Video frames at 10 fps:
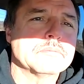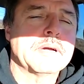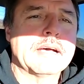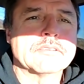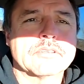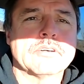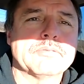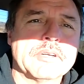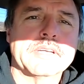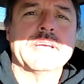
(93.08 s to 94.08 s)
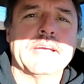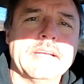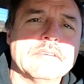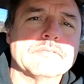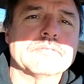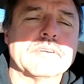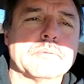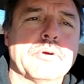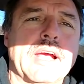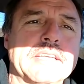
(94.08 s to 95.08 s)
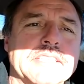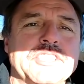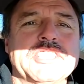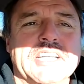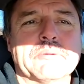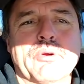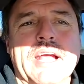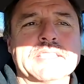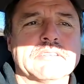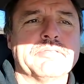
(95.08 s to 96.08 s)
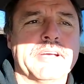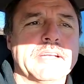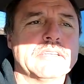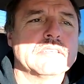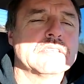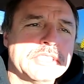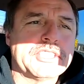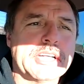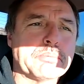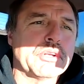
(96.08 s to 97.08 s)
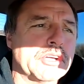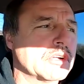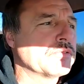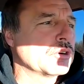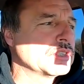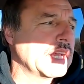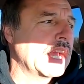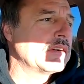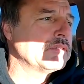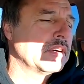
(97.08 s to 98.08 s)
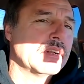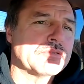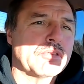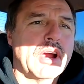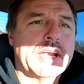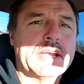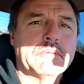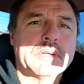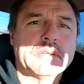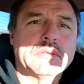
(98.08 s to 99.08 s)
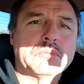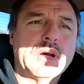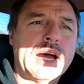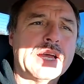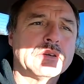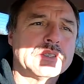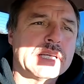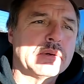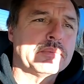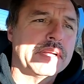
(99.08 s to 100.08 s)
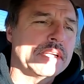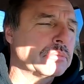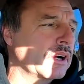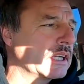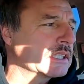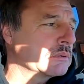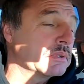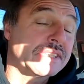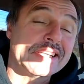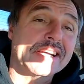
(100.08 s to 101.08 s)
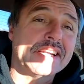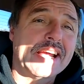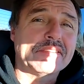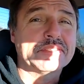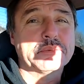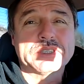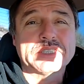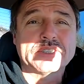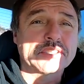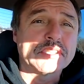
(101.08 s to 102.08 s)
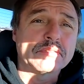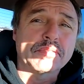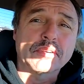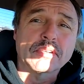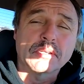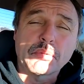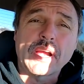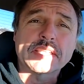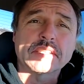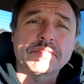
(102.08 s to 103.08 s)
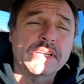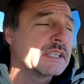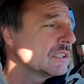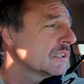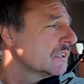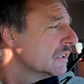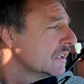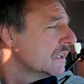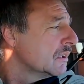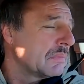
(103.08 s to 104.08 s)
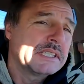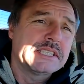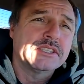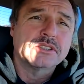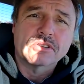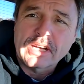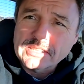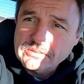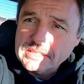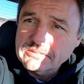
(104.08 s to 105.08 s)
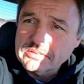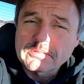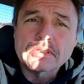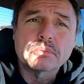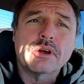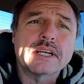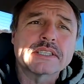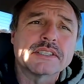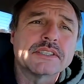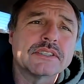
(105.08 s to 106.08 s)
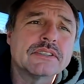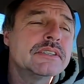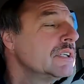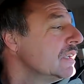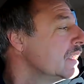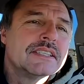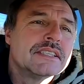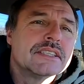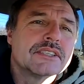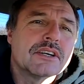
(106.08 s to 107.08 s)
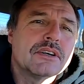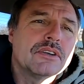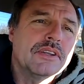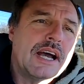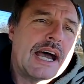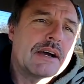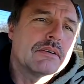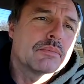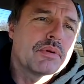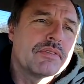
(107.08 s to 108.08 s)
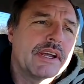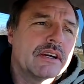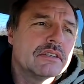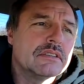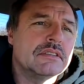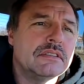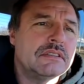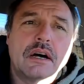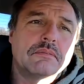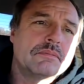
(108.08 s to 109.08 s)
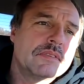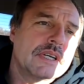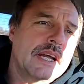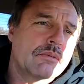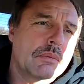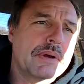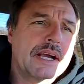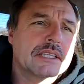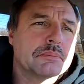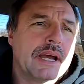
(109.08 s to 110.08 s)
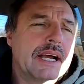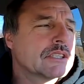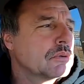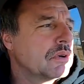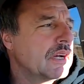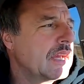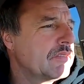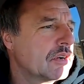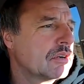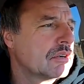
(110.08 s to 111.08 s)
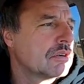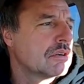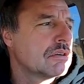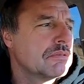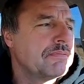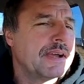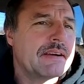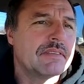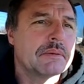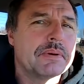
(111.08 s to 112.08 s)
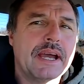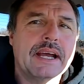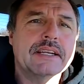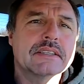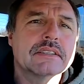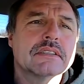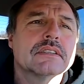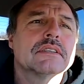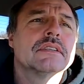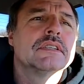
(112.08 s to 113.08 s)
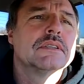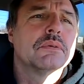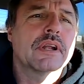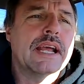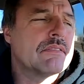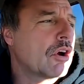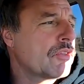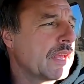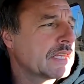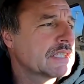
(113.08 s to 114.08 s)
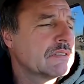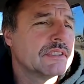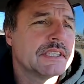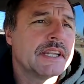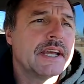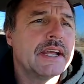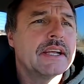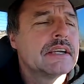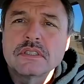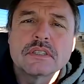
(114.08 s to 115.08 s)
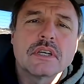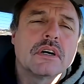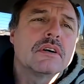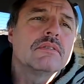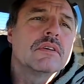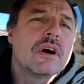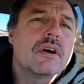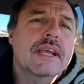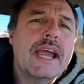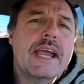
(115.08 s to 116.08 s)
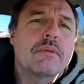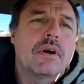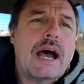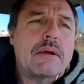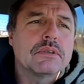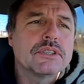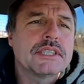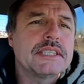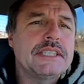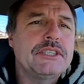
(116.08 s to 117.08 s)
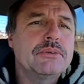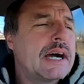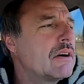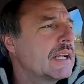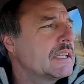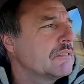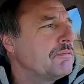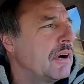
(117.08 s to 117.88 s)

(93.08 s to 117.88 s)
Bob's girlfriend Kate from Nebraska. She's a Nebraska fan. She had a pretty good first half on Friday when Iowa was out playing Nebraska, but the second half wasn't so good for Nebraska fans. My sister graduated from Nebraska too. So Iowa prevailed, um, and Rebecca's back. So we'll have the whole family back. We're gonna have our Thanksgiving today. So, okay, well I will see you out at the